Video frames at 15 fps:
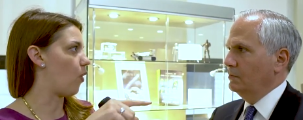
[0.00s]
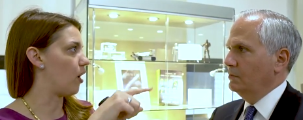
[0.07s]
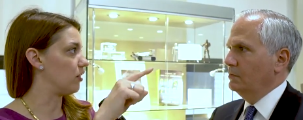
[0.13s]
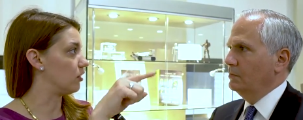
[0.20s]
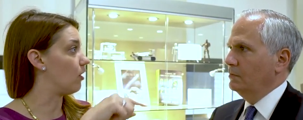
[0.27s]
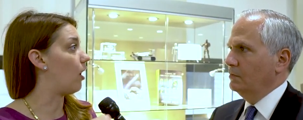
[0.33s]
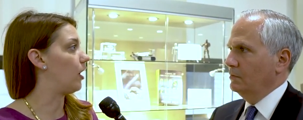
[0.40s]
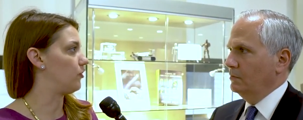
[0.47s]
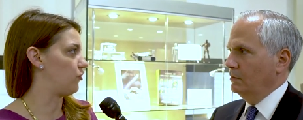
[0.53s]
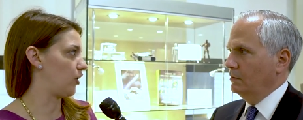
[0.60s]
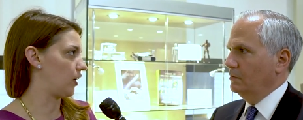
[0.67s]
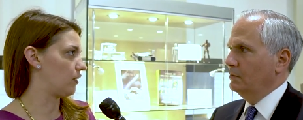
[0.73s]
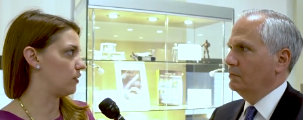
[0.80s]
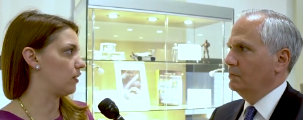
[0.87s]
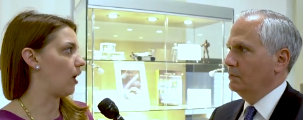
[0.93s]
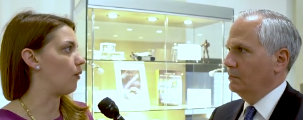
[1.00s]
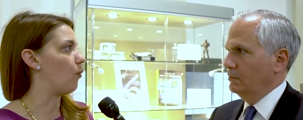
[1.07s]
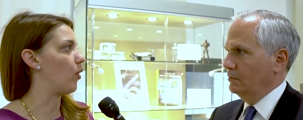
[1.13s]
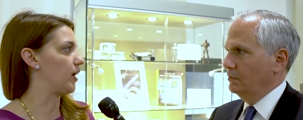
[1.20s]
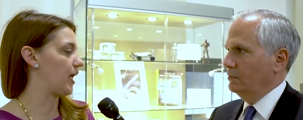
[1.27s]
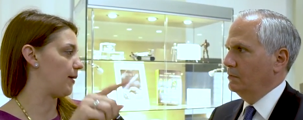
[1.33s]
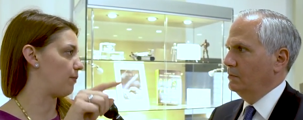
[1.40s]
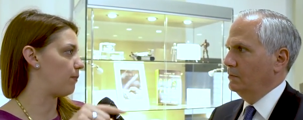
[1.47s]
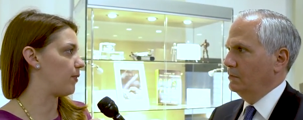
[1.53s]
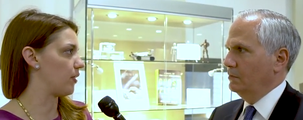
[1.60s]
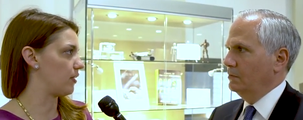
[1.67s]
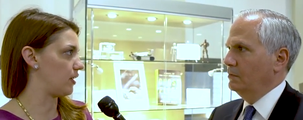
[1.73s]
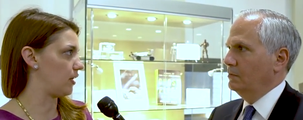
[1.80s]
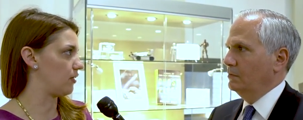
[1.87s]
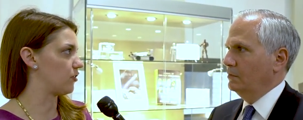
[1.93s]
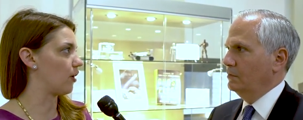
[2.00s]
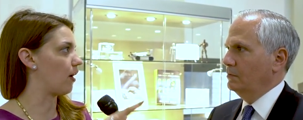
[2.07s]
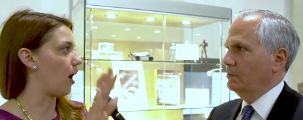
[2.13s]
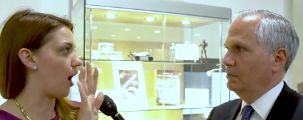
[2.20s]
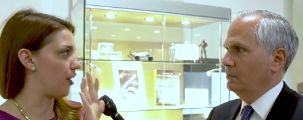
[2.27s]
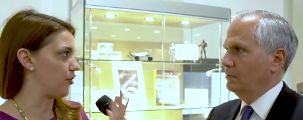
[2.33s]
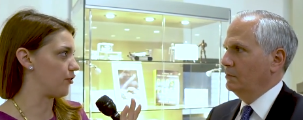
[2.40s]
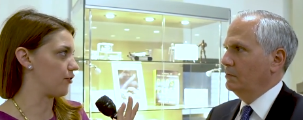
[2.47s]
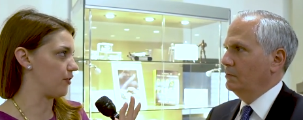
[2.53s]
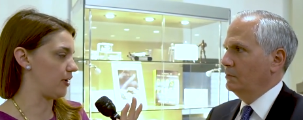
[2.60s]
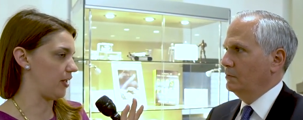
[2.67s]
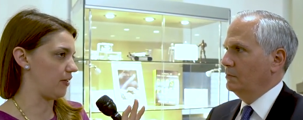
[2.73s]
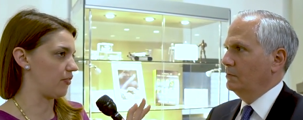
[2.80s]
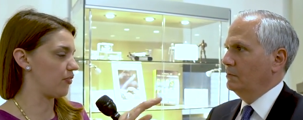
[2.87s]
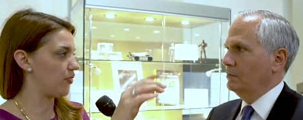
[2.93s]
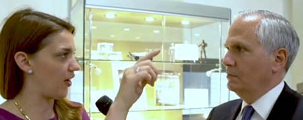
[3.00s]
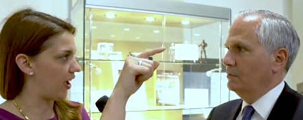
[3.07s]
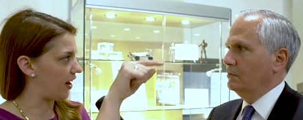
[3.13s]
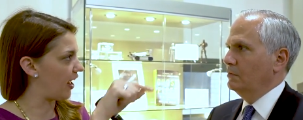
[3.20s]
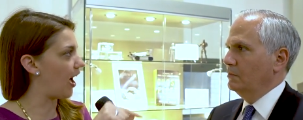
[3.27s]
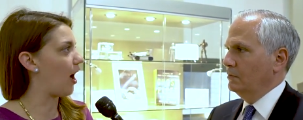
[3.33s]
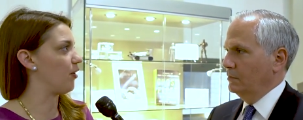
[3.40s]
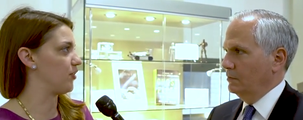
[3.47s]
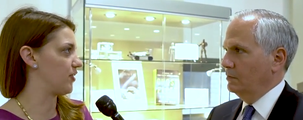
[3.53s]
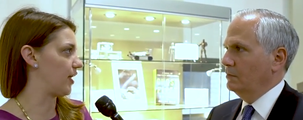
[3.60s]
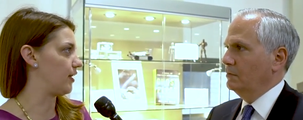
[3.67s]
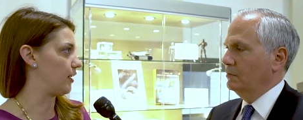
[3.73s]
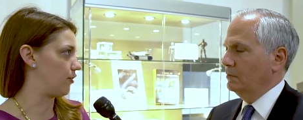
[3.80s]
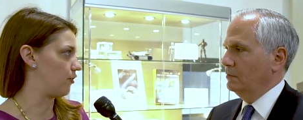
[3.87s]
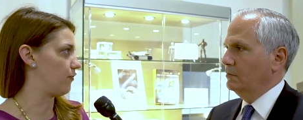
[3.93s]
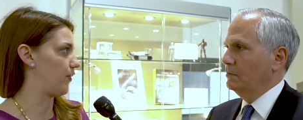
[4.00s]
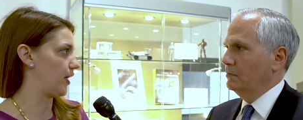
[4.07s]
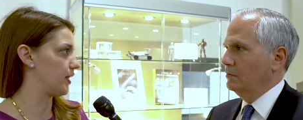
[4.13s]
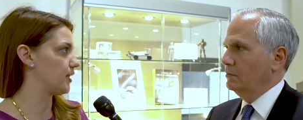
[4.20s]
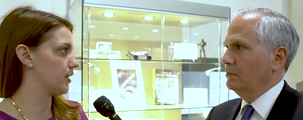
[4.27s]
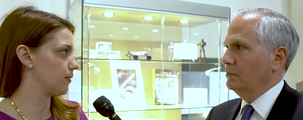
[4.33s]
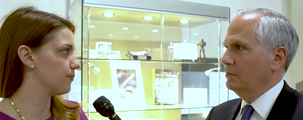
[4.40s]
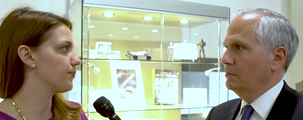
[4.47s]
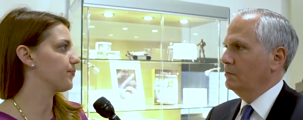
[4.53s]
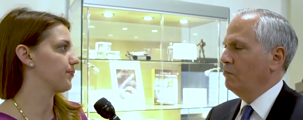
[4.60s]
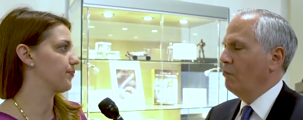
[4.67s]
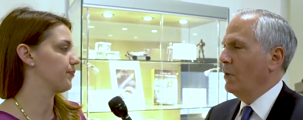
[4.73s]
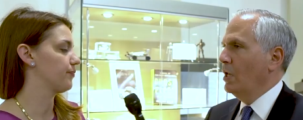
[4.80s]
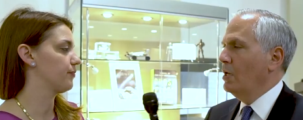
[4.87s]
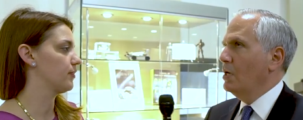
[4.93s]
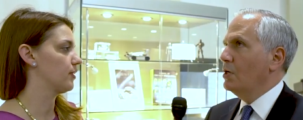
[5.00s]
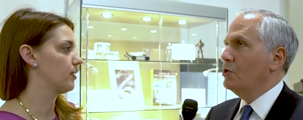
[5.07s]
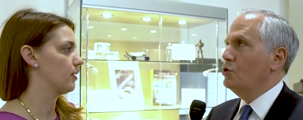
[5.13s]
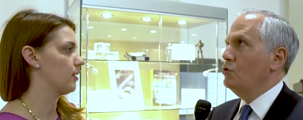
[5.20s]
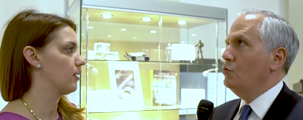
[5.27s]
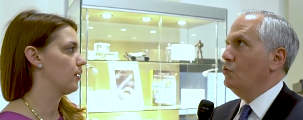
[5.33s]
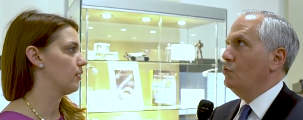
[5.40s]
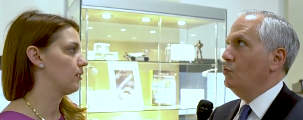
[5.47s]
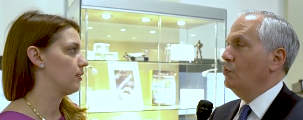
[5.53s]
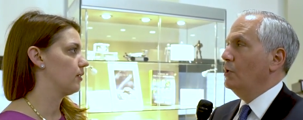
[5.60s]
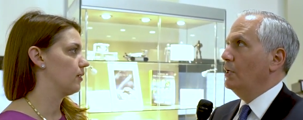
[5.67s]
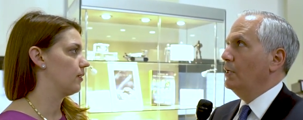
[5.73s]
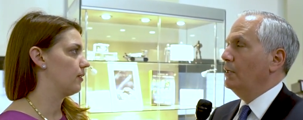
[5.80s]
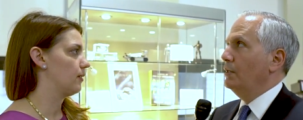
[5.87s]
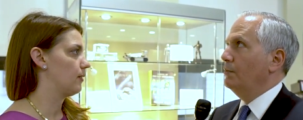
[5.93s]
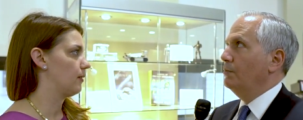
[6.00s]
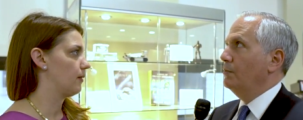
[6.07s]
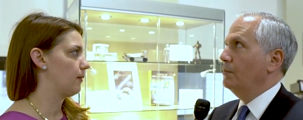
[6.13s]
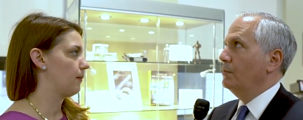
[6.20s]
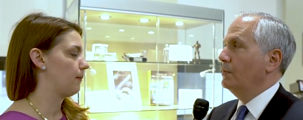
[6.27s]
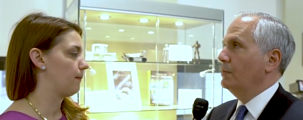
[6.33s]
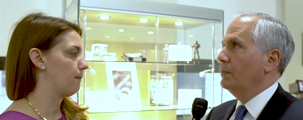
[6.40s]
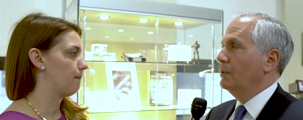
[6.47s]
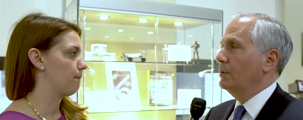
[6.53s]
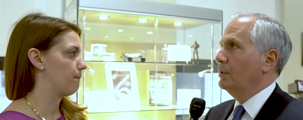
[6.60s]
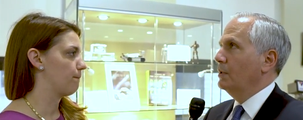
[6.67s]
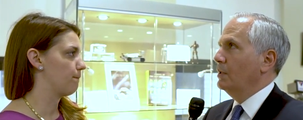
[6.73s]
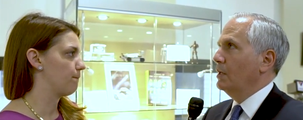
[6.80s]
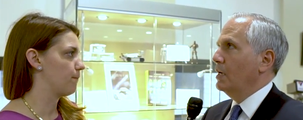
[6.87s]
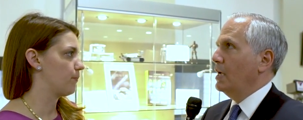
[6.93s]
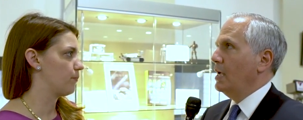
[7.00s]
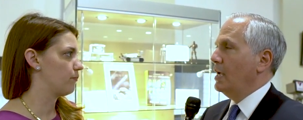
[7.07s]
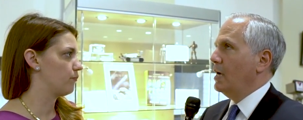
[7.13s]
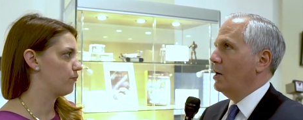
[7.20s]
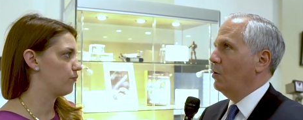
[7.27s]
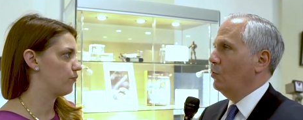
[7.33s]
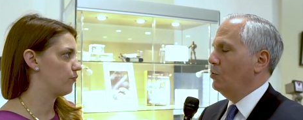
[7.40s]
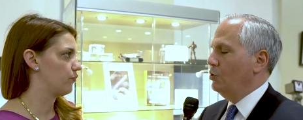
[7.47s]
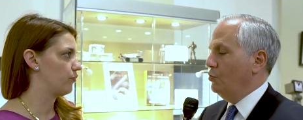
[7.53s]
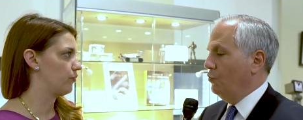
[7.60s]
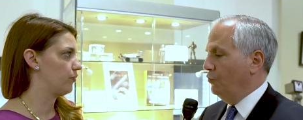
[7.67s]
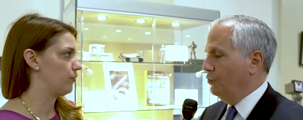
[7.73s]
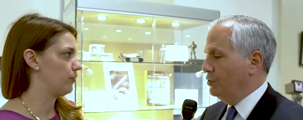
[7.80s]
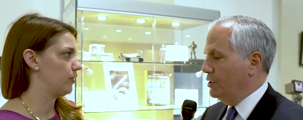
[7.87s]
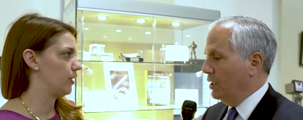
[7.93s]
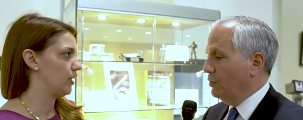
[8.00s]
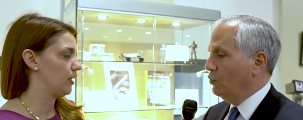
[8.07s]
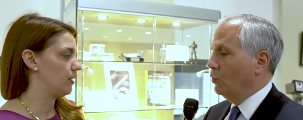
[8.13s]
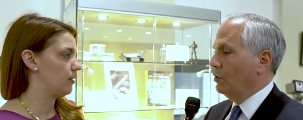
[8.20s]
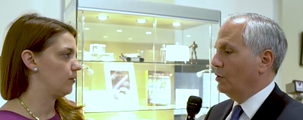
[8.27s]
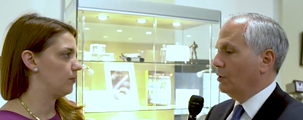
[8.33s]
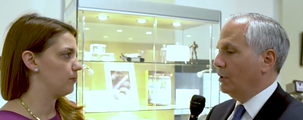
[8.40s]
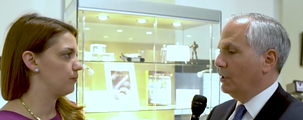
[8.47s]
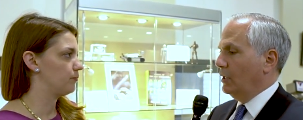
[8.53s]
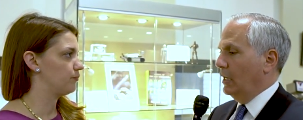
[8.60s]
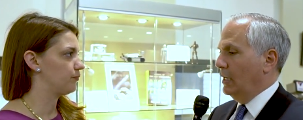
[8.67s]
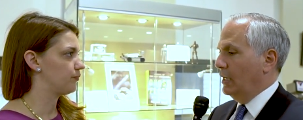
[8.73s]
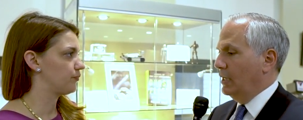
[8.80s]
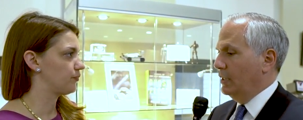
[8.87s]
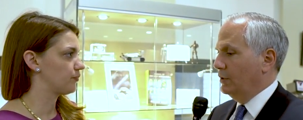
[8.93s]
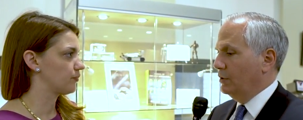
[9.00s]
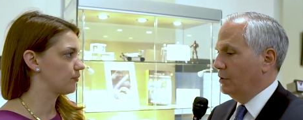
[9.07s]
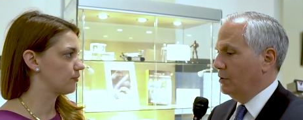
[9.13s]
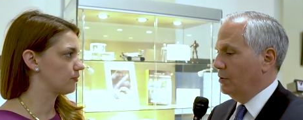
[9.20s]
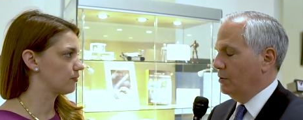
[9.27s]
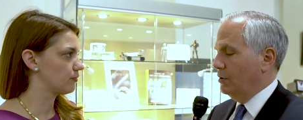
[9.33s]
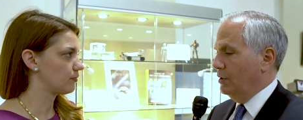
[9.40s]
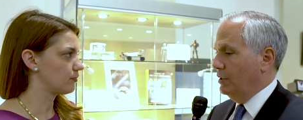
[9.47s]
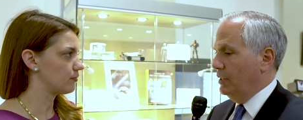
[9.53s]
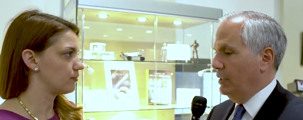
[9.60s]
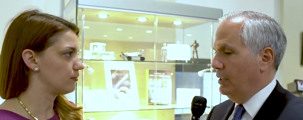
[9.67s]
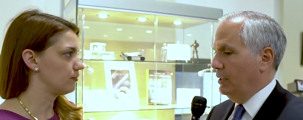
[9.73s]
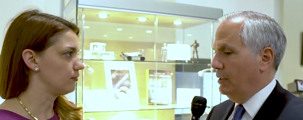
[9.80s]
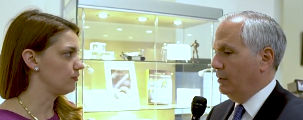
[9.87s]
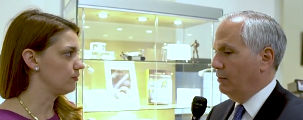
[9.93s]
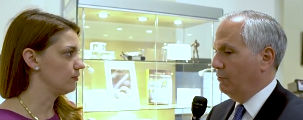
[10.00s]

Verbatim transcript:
Speaker 1: what logics and what capabilities are underneath that outside interface.
Speaker 2: Do um, you've done work on the